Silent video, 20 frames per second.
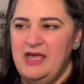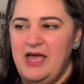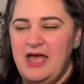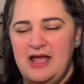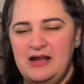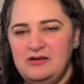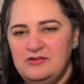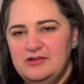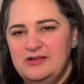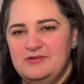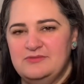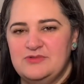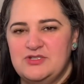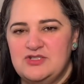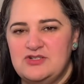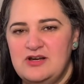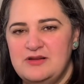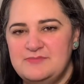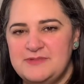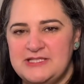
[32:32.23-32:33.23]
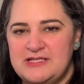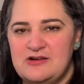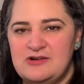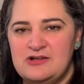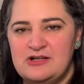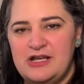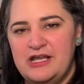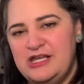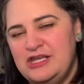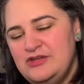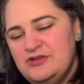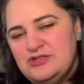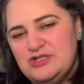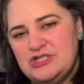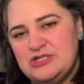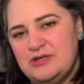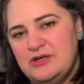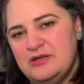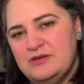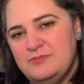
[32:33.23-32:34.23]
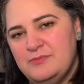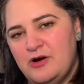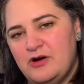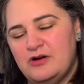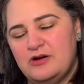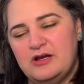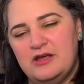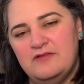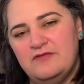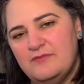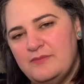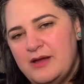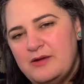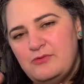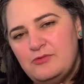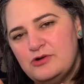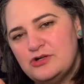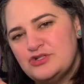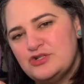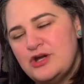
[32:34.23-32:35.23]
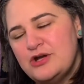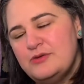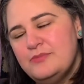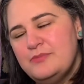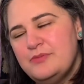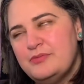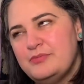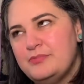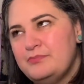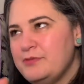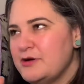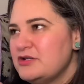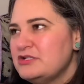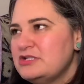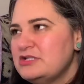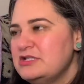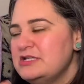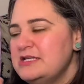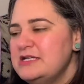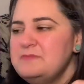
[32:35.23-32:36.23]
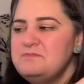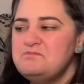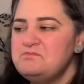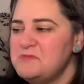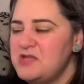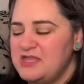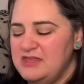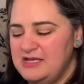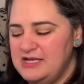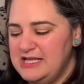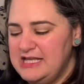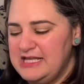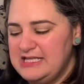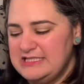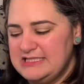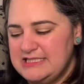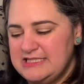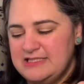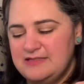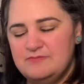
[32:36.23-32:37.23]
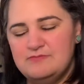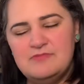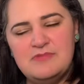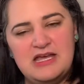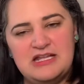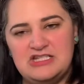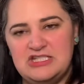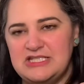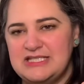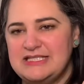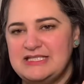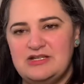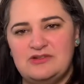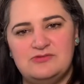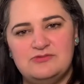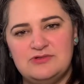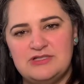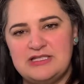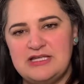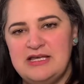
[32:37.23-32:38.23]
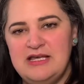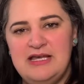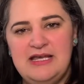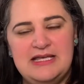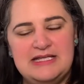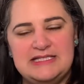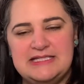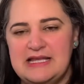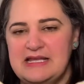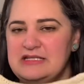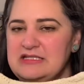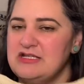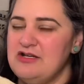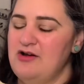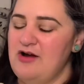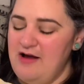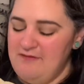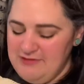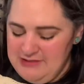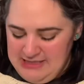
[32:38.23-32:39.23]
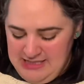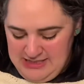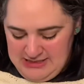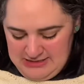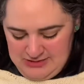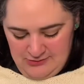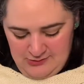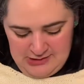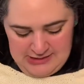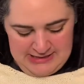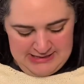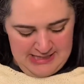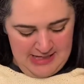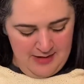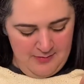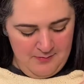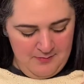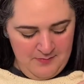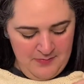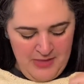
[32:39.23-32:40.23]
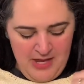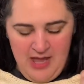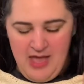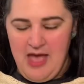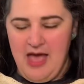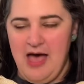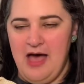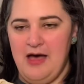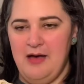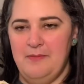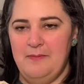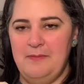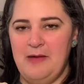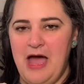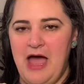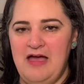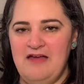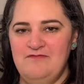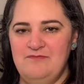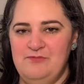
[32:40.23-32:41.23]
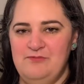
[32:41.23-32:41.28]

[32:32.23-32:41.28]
don't know, stripes aren't a huge part of my wardrobe personally. Nothing against them. I just don't tend to gravitate towards them. I've